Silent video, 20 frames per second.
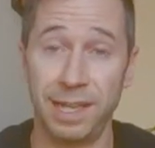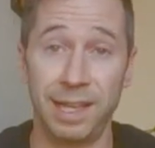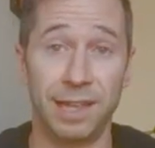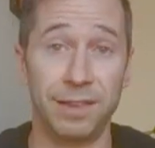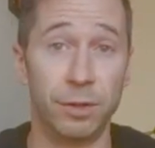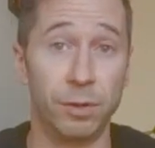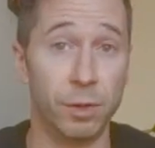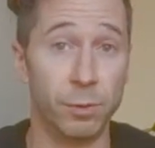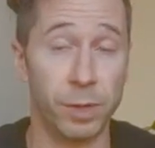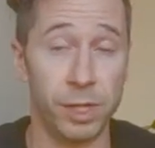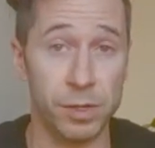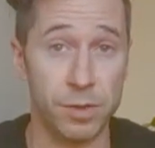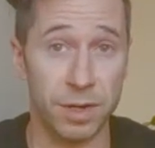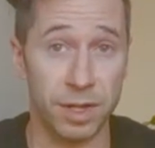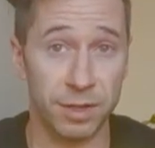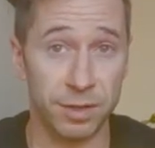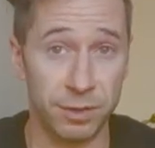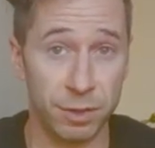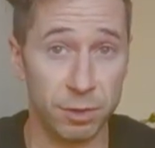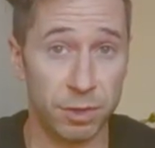And the only way you
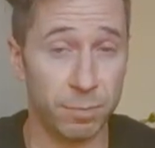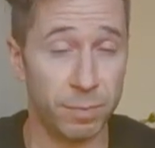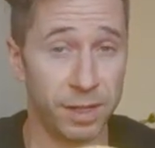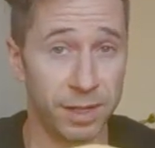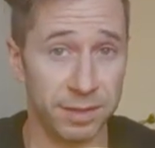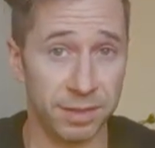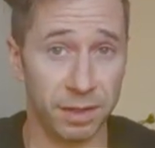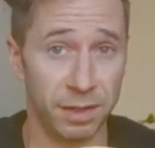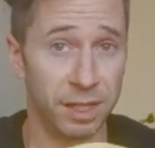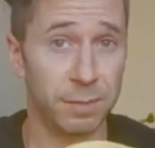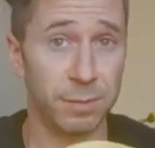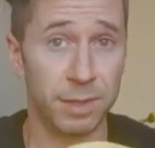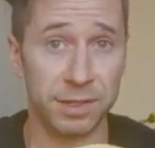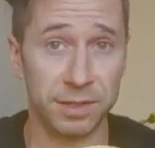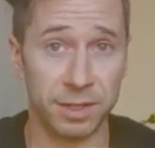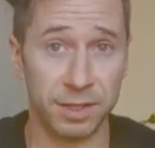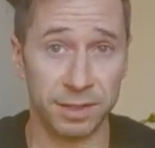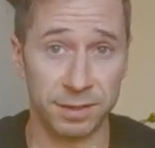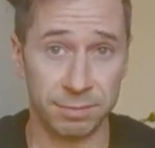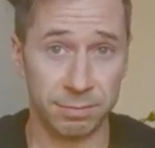can do it because the
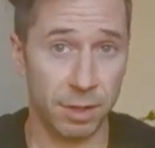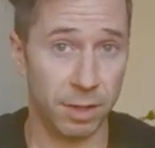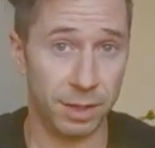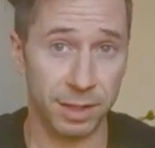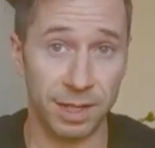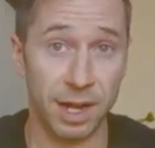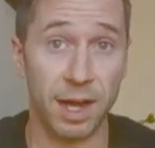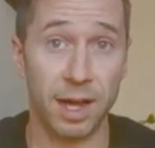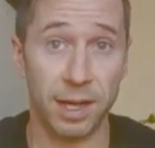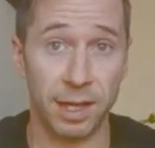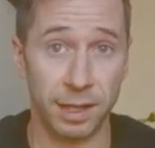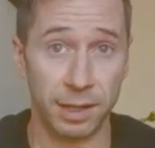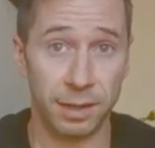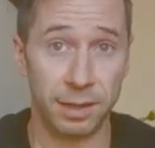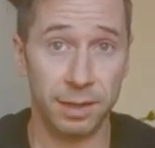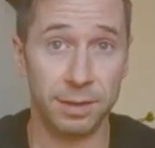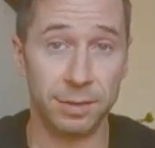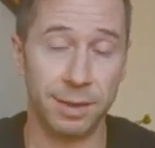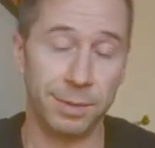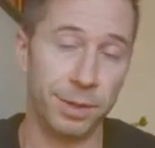ligaments are, are
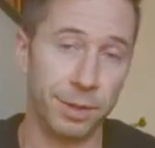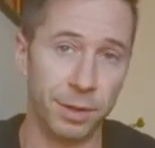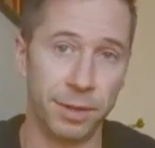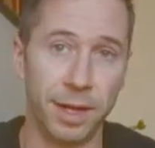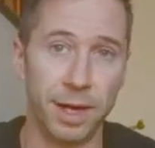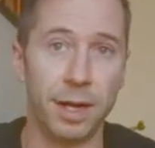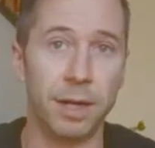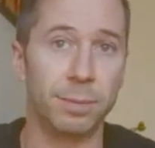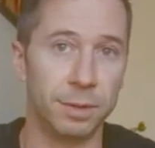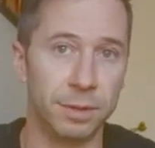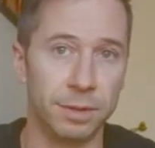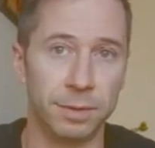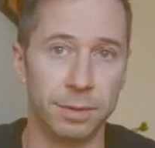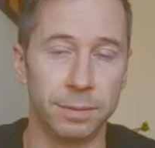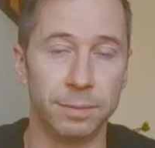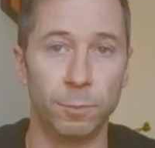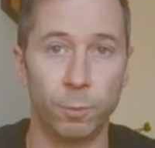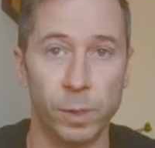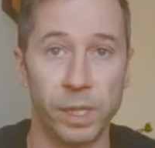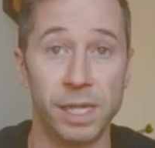gone, I mean, they're there, but
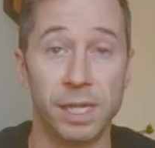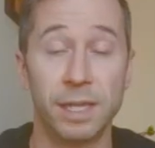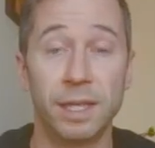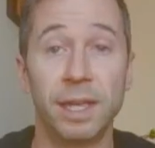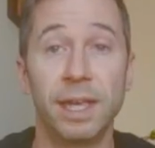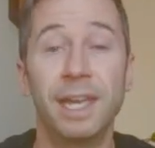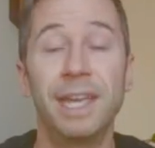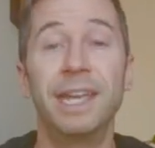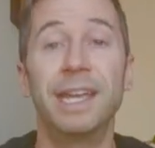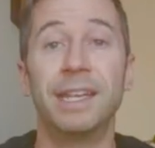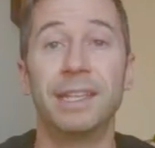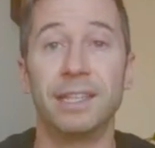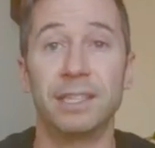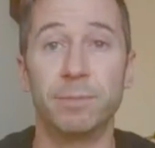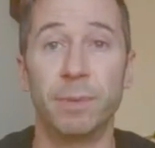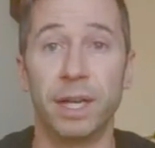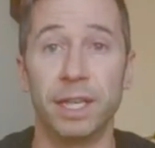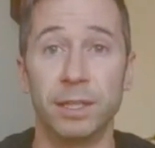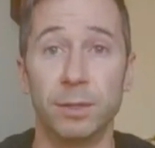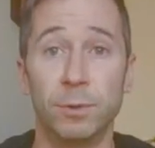they're weak,
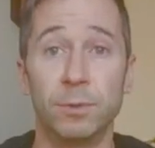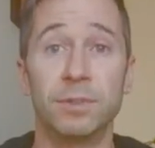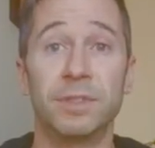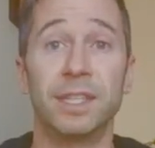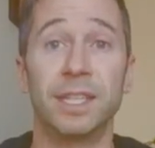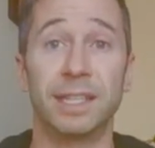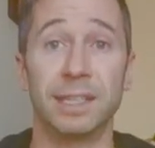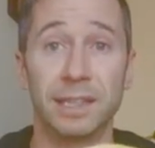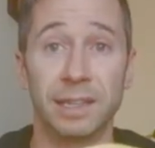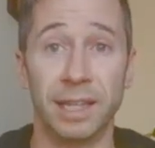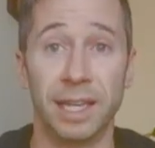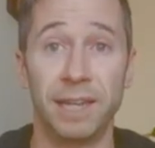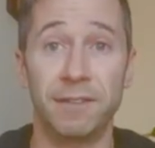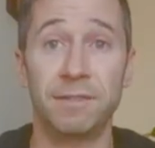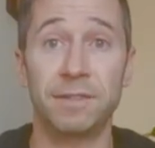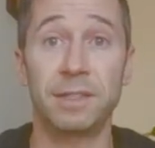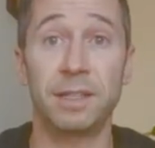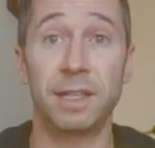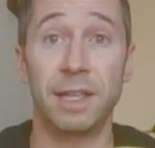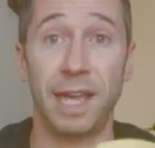is by using
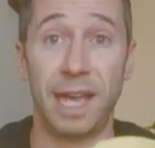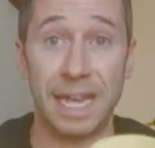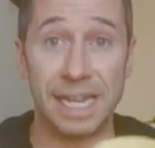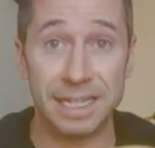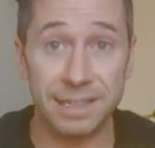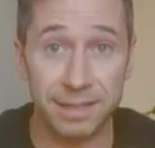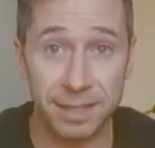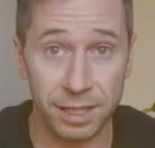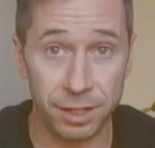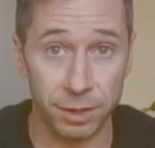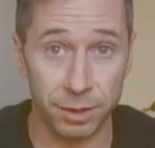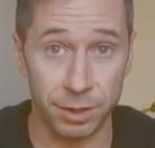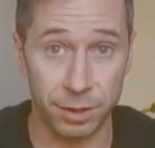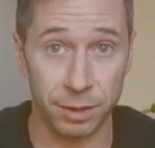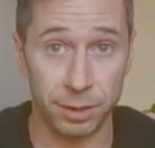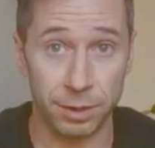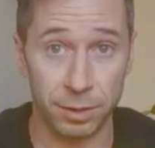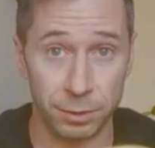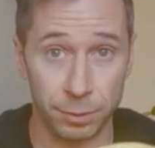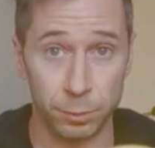left
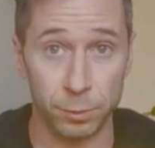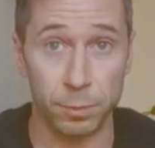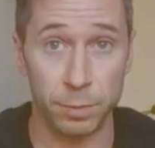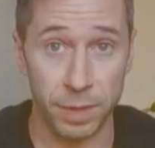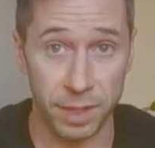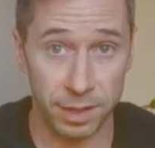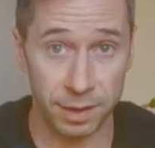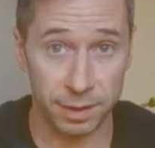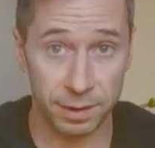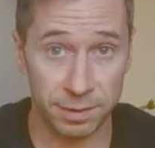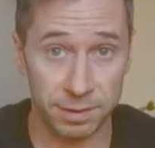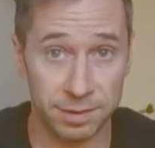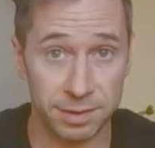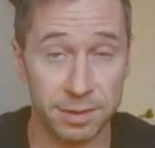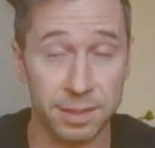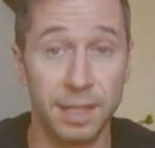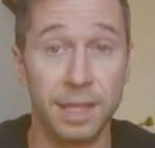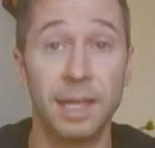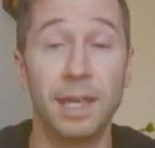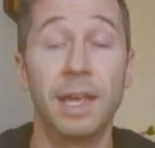anterior glute
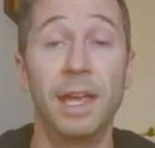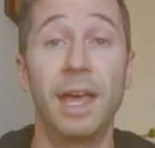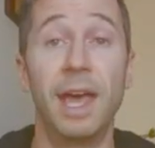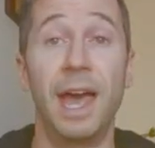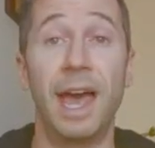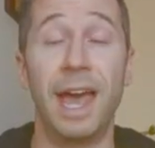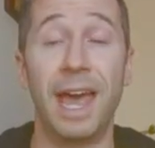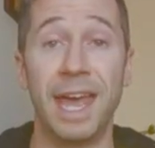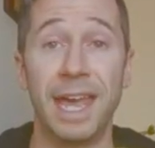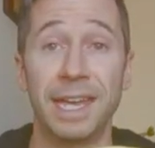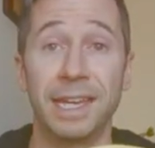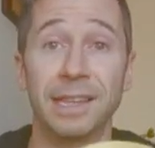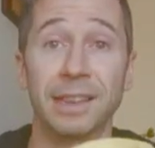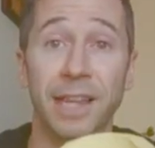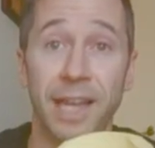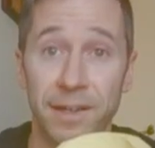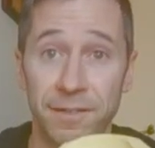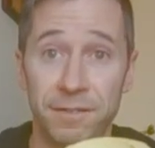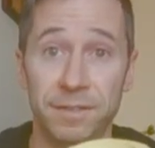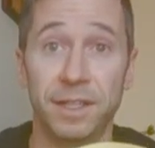medius and
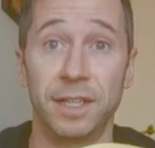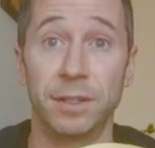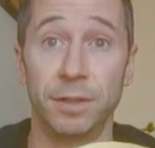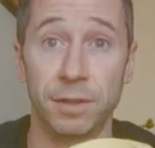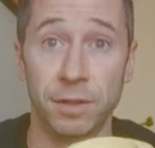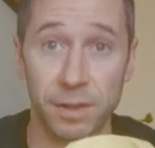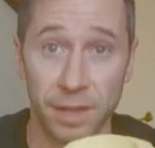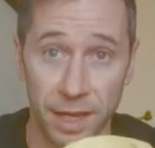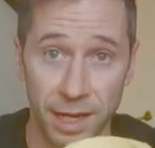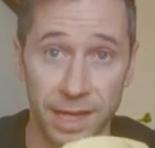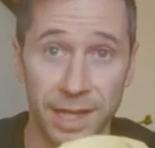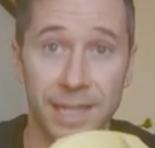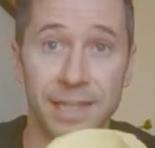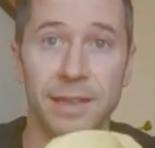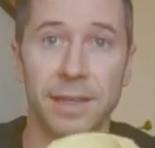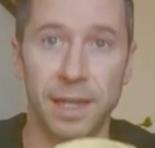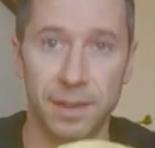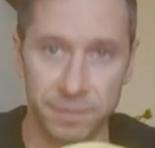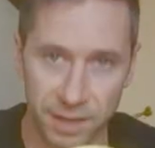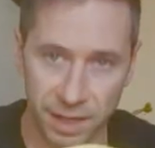left inner
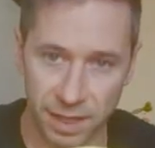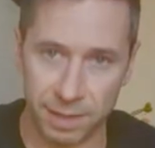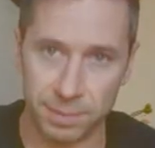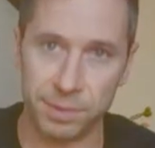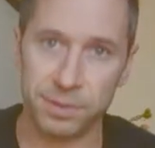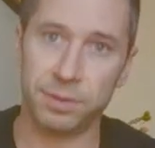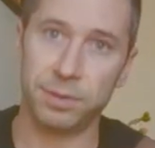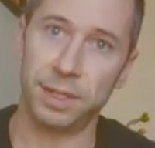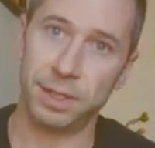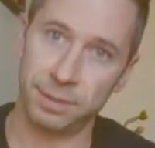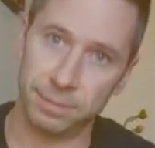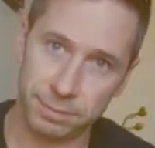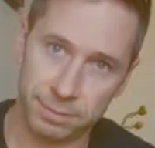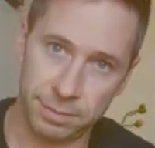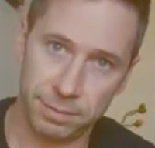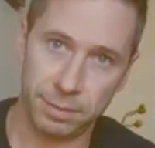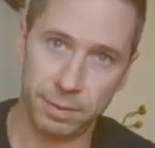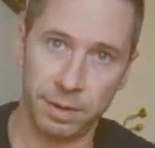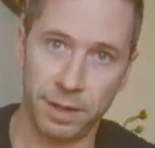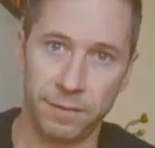thigh, left hamstring,
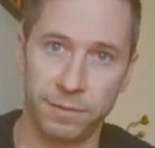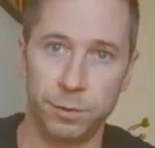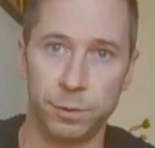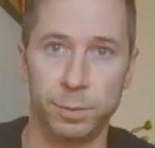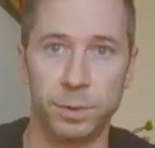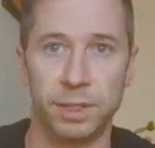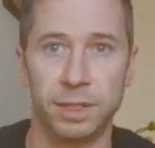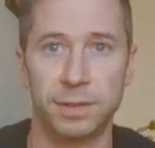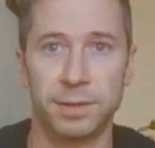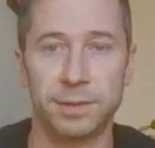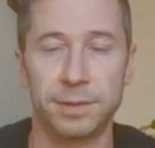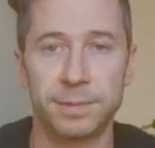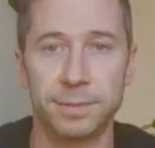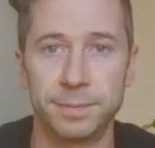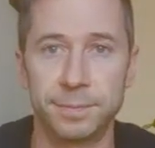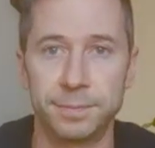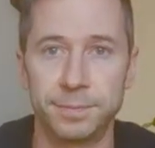left obliques.